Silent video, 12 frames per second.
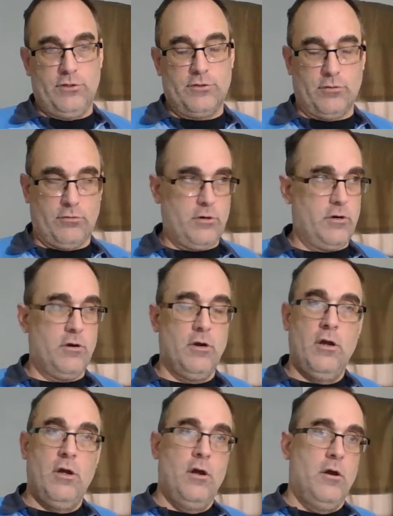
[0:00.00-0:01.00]
So her,
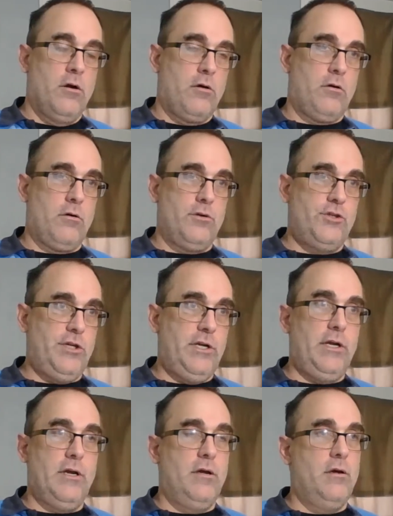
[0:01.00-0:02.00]
her,
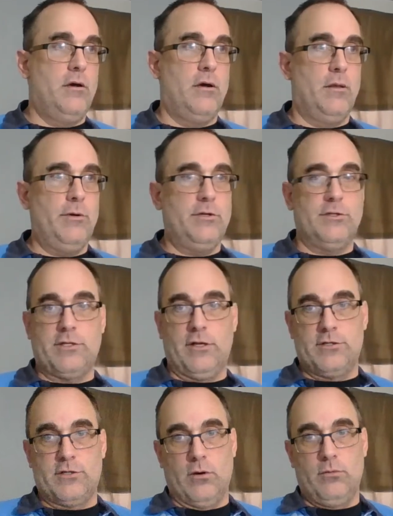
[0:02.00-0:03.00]
she, let me just say
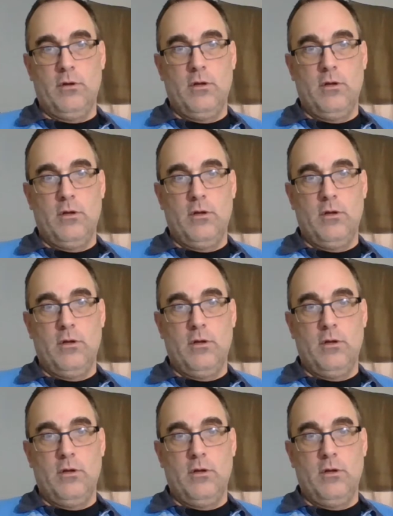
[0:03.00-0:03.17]
this out.